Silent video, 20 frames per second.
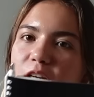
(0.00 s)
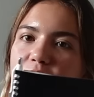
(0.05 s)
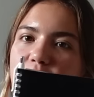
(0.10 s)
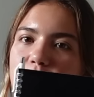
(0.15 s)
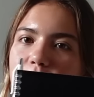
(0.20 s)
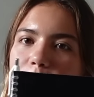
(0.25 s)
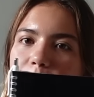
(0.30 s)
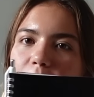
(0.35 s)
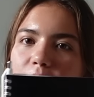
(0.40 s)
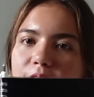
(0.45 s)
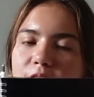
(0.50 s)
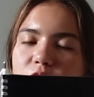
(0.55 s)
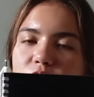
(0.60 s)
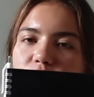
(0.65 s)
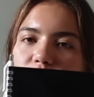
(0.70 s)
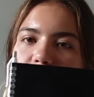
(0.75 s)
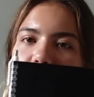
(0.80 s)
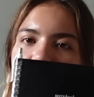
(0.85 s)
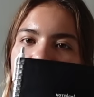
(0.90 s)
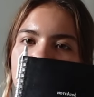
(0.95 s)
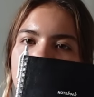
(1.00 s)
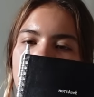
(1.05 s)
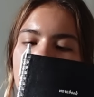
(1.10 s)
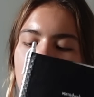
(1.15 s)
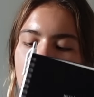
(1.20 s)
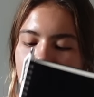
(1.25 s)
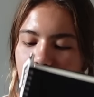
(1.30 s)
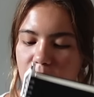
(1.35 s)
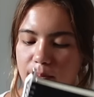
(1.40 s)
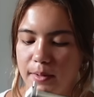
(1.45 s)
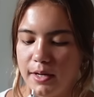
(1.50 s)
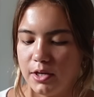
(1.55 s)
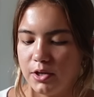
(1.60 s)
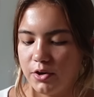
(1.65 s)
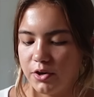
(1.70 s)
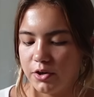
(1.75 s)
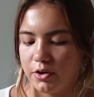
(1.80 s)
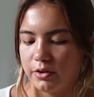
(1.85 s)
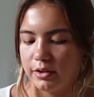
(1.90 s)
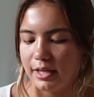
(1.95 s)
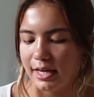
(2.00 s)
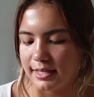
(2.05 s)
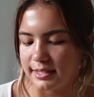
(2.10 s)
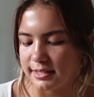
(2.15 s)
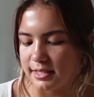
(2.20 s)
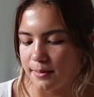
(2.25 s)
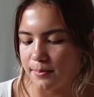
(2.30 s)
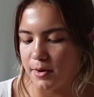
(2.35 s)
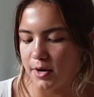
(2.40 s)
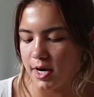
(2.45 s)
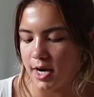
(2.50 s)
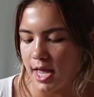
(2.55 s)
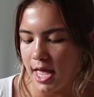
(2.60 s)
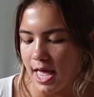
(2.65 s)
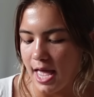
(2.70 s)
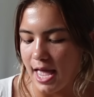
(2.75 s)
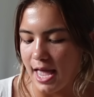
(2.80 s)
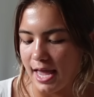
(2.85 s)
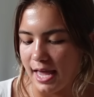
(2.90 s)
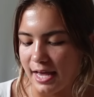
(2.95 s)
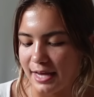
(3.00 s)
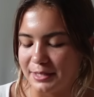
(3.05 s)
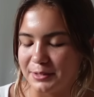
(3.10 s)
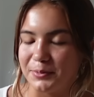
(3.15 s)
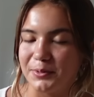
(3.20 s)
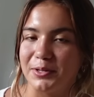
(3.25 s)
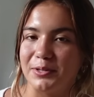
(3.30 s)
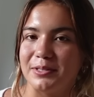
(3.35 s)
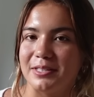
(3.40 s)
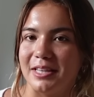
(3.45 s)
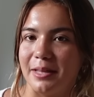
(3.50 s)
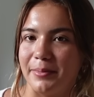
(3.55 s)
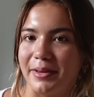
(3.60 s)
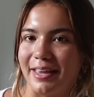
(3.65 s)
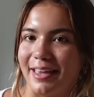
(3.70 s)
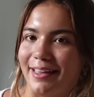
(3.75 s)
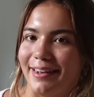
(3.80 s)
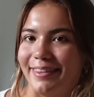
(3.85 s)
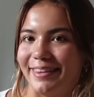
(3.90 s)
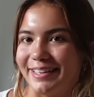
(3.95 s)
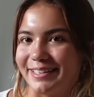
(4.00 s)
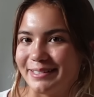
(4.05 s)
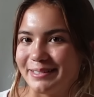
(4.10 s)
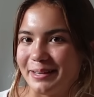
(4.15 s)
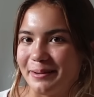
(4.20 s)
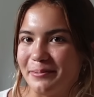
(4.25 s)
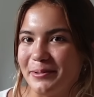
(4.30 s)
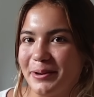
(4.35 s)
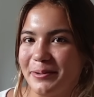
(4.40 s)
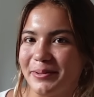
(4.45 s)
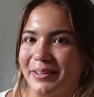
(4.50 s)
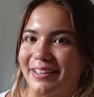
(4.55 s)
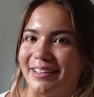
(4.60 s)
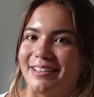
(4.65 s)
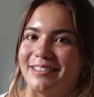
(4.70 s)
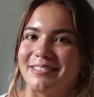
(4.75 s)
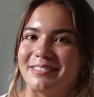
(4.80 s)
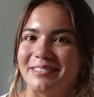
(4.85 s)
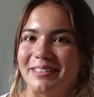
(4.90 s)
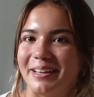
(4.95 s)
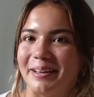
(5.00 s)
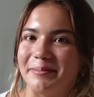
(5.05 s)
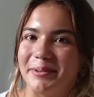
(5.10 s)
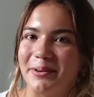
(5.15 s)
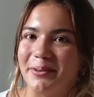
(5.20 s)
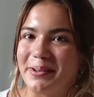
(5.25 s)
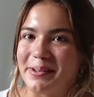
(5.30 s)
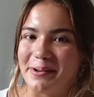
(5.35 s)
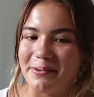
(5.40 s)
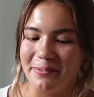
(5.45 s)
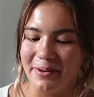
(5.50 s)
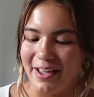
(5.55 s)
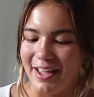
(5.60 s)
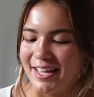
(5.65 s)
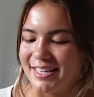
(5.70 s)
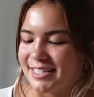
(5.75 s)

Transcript: So I bought these journals for me and Uriel last summer, and we're using them again this summer because I'm going away.